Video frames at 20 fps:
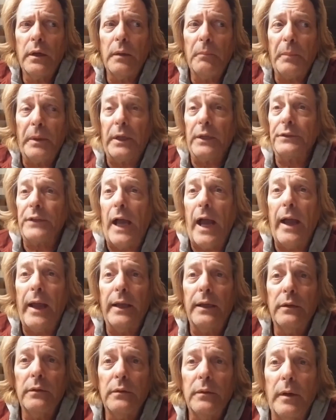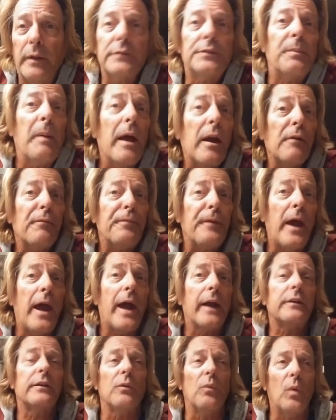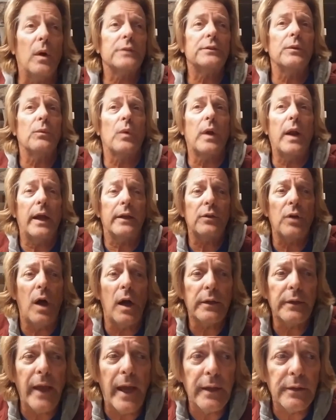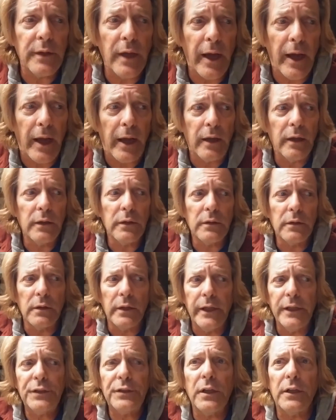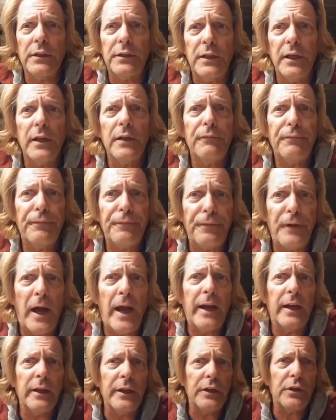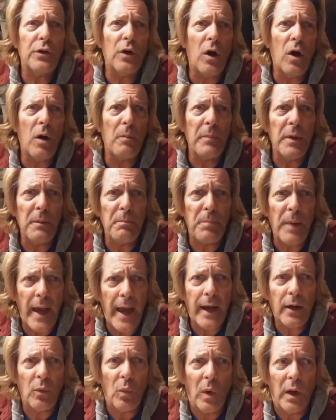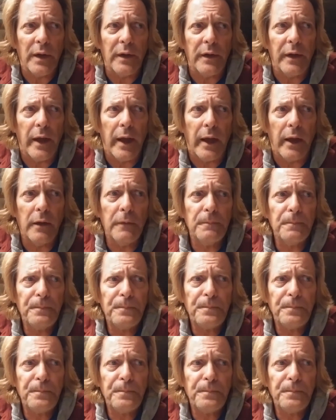Because as a matter of fact, it wasn't when I talked that day. Lisa did finally call me back one day.